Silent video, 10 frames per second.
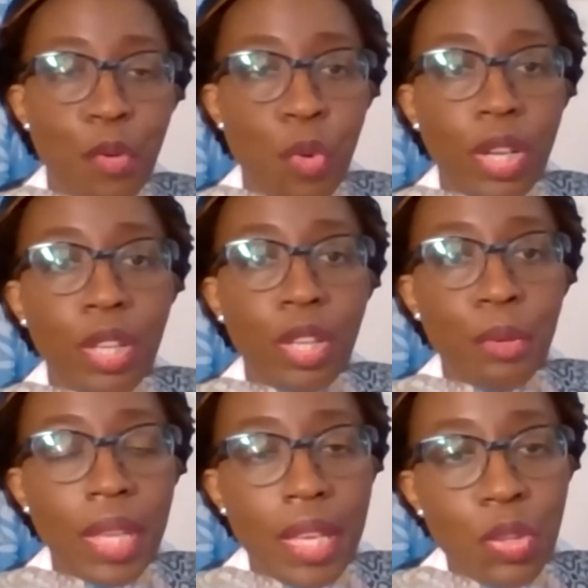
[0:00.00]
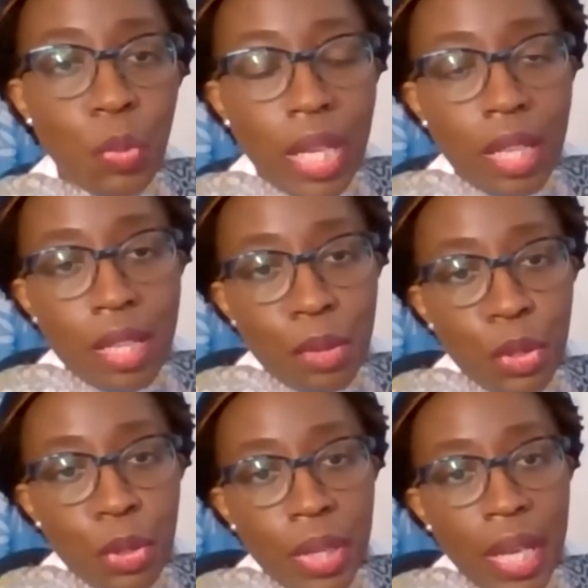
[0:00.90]
what new things we can do
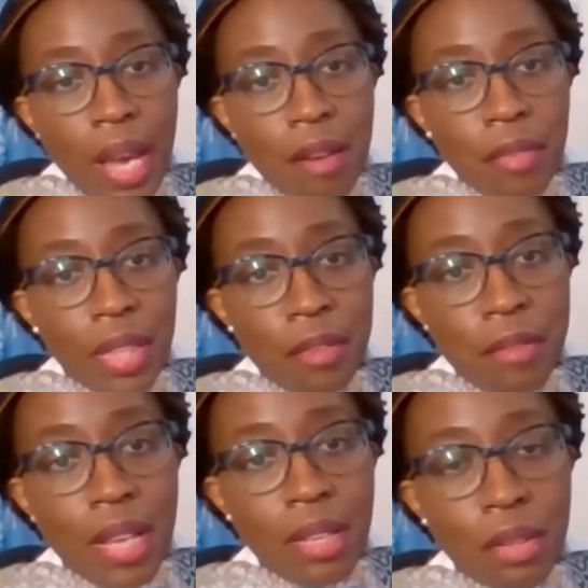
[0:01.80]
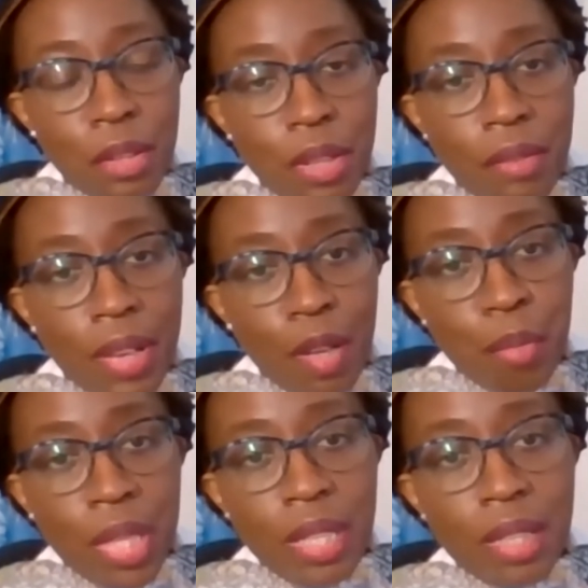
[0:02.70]
to get Africa faster to
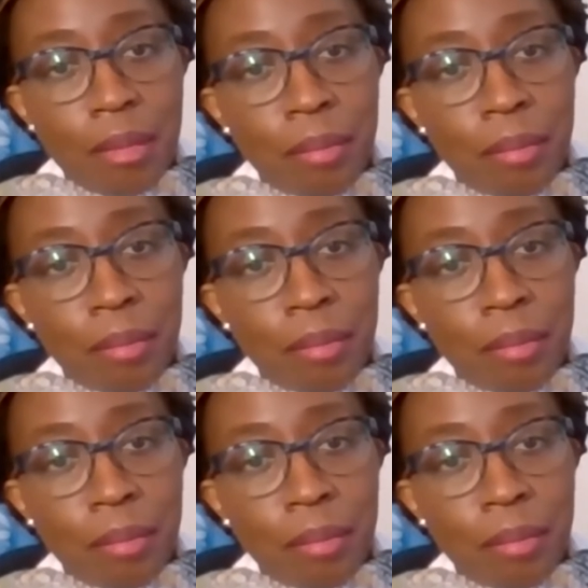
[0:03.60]
development.